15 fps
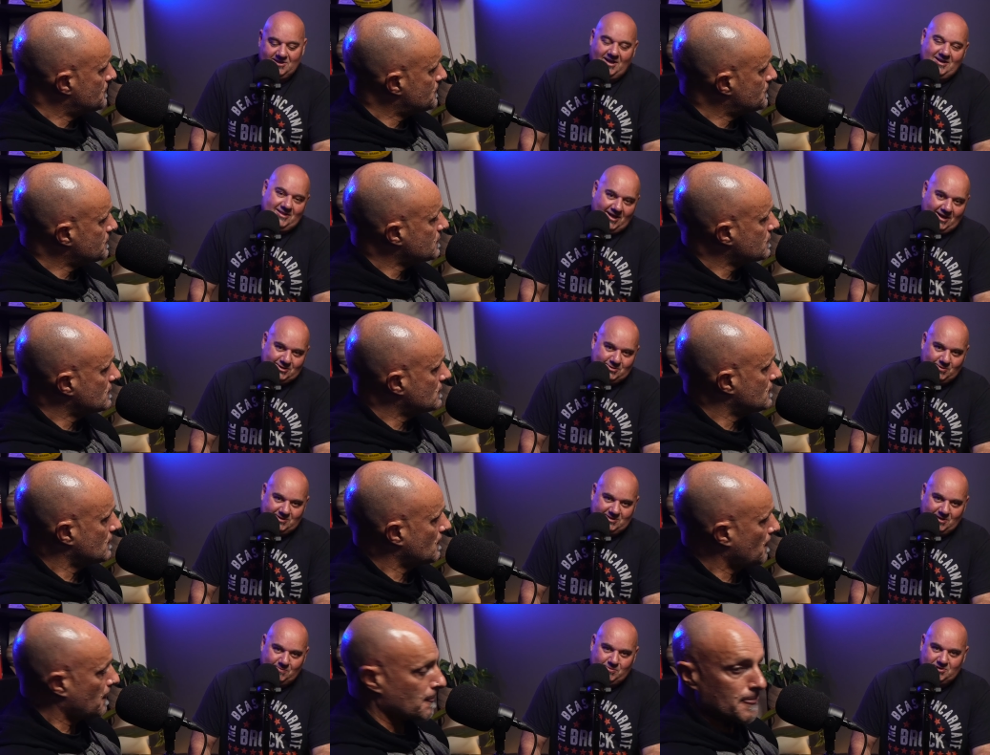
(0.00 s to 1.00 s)
Speaker 1: last
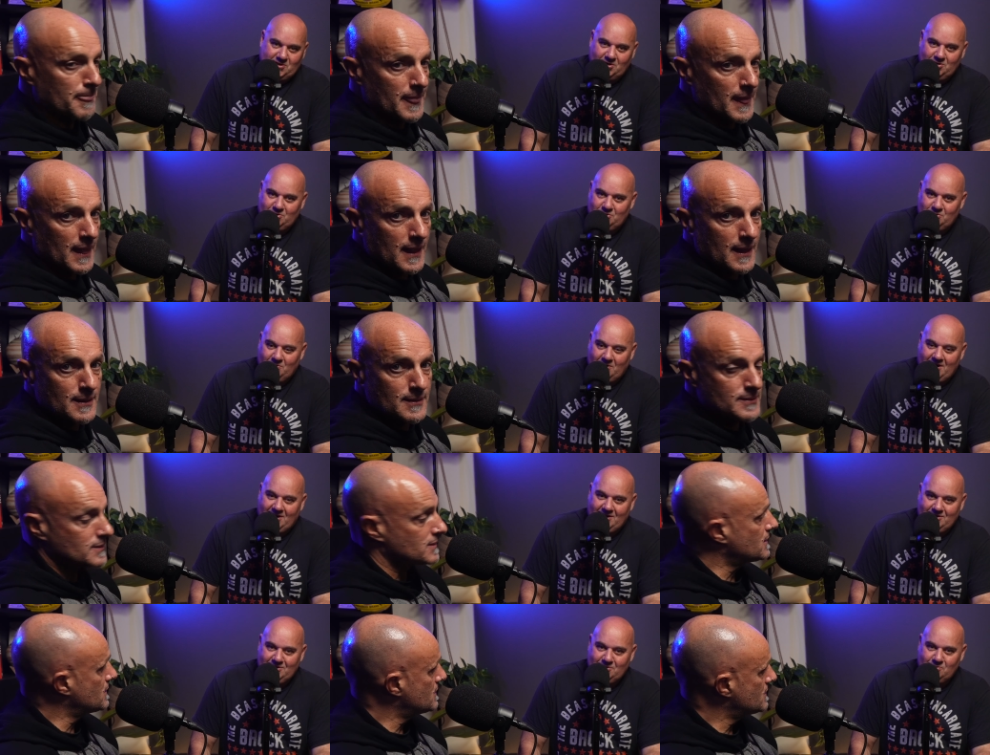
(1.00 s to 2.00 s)
week's episode, you uh,
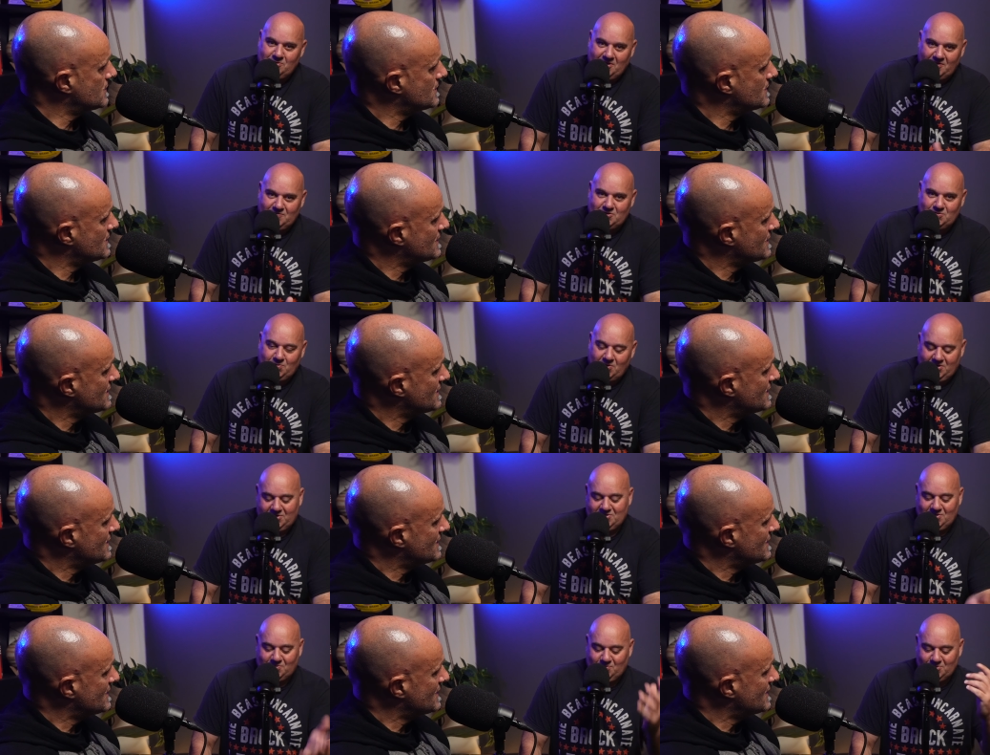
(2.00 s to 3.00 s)
you wouldn't even speak. You
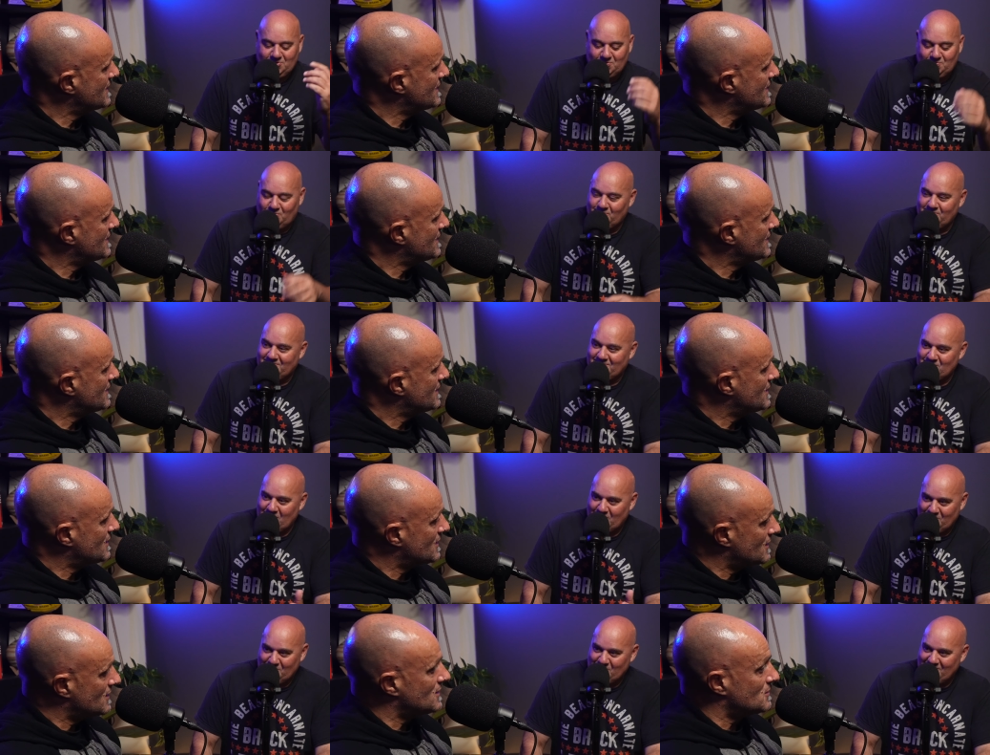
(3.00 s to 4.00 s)
said, "What's the point?
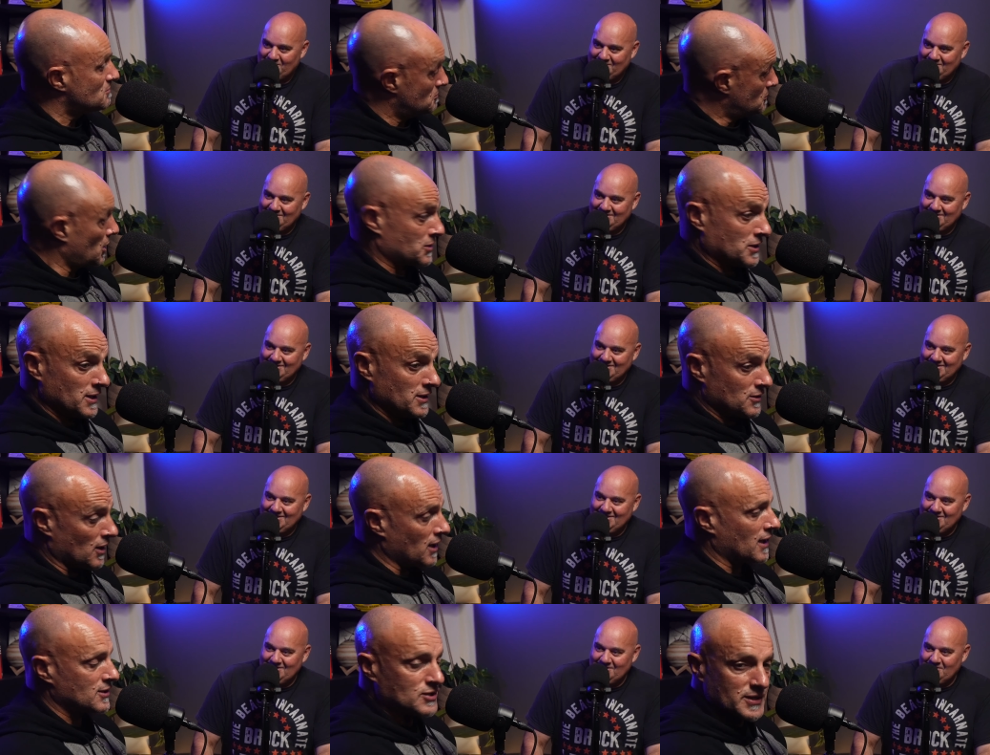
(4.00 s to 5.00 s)
Melbourne win." I did.
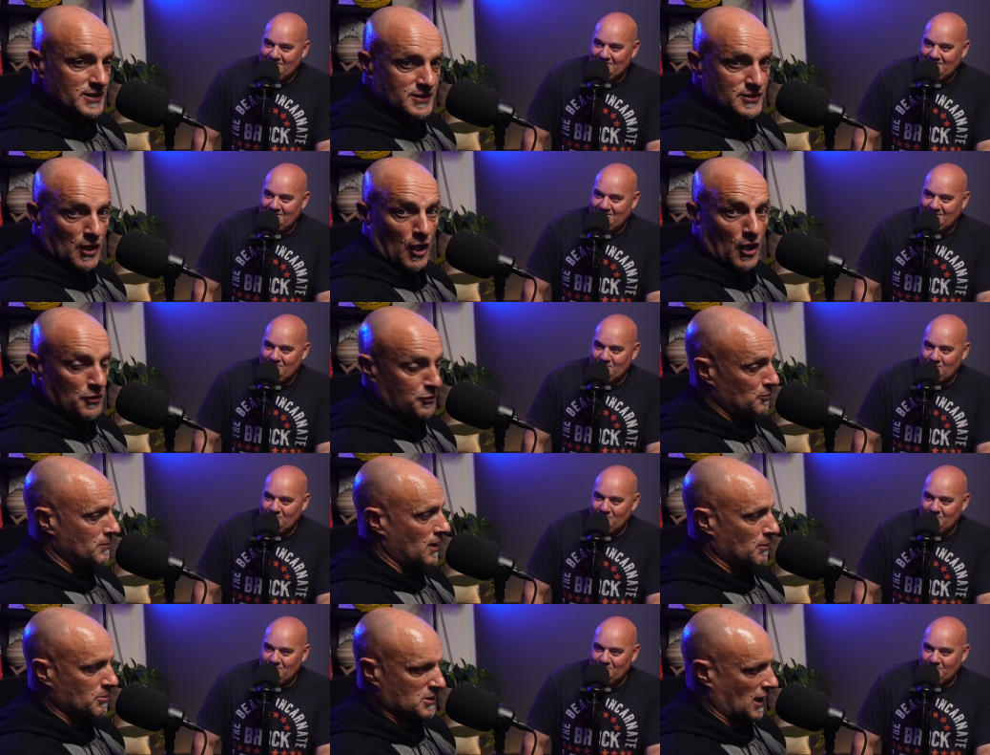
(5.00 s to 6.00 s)
I
Speaker 2: actually, I thought
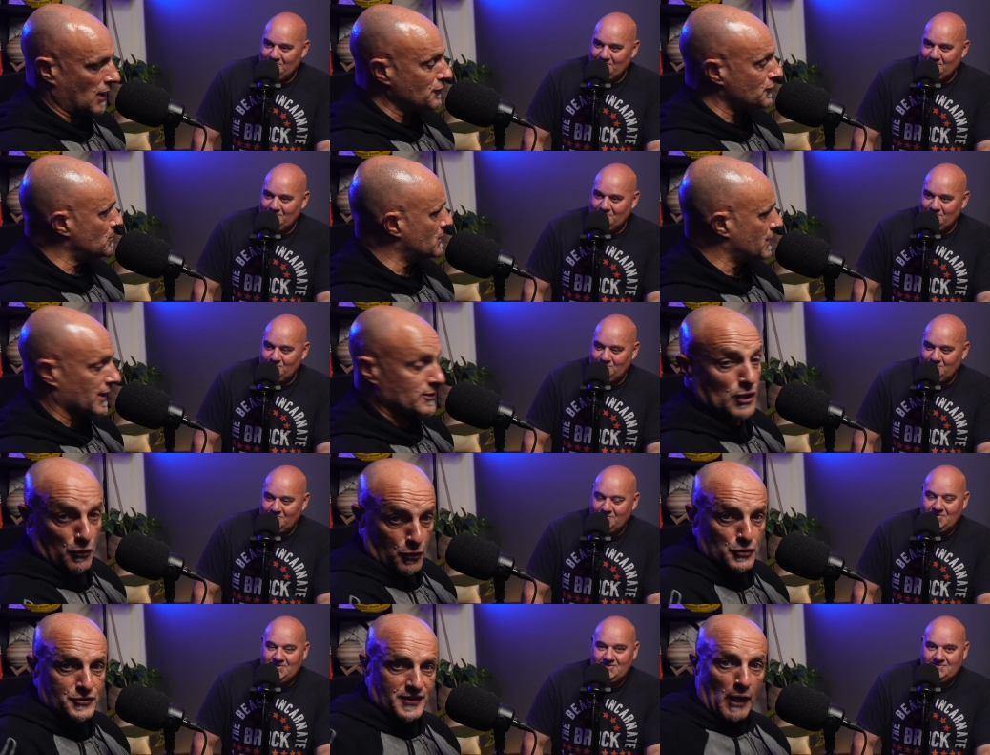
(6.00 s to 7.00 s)
Melbourne comfortably. Actually, I
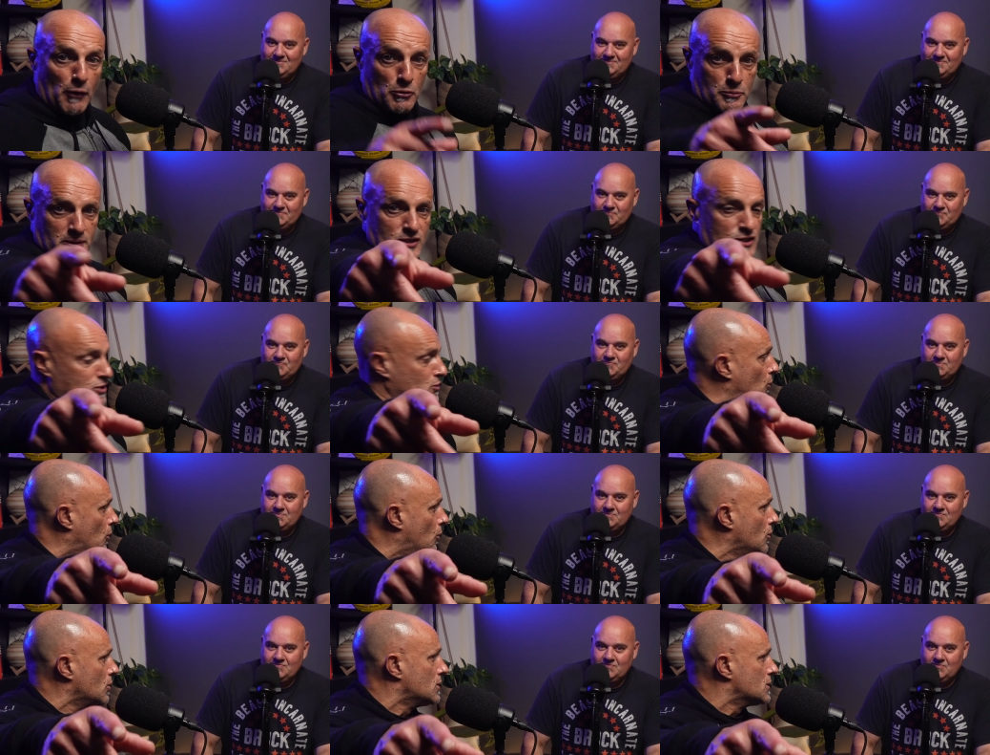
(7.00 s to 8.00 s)
thought that would be the
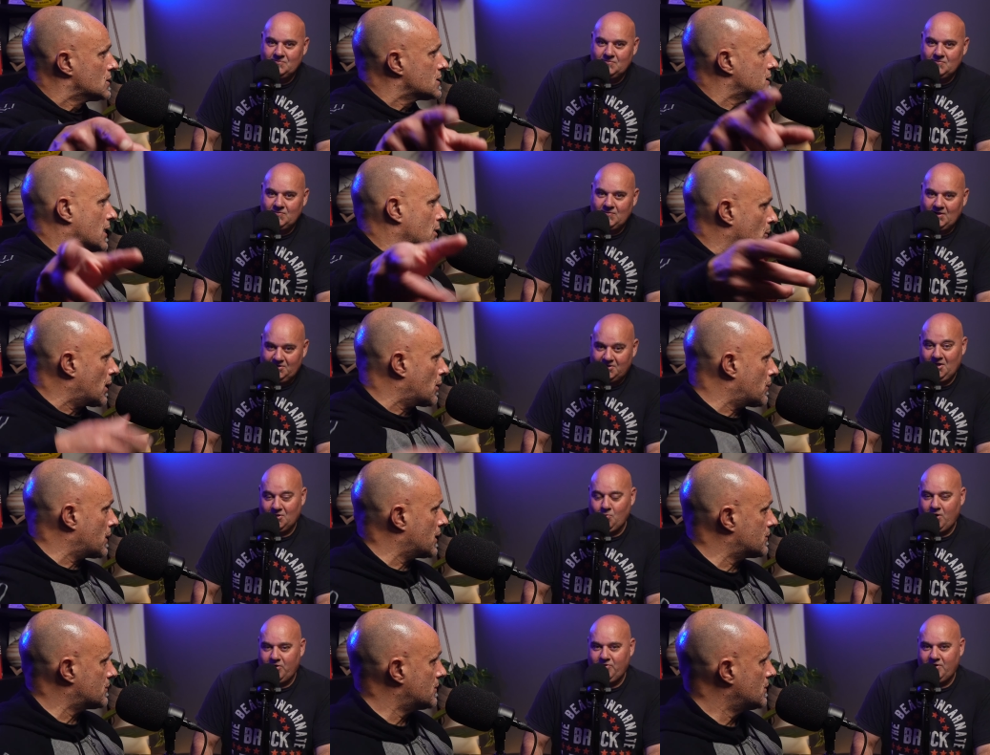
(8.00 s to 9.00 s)
score. The other way the around. other
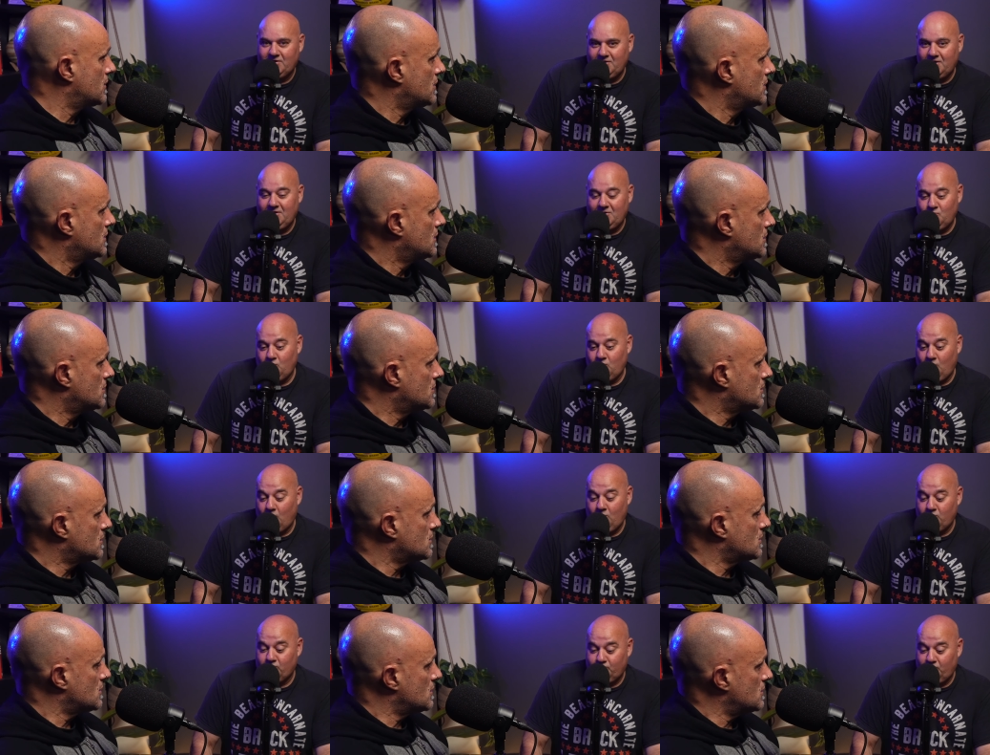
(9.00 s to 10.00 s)
way around, yeah. We are
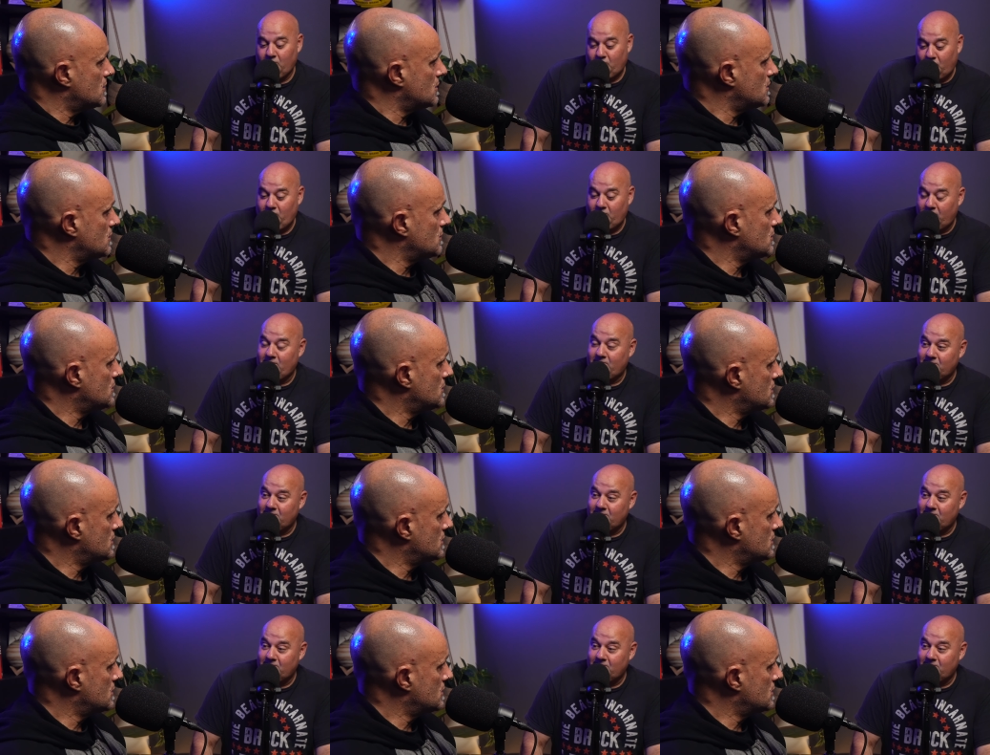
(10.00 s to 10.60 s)
all rrr,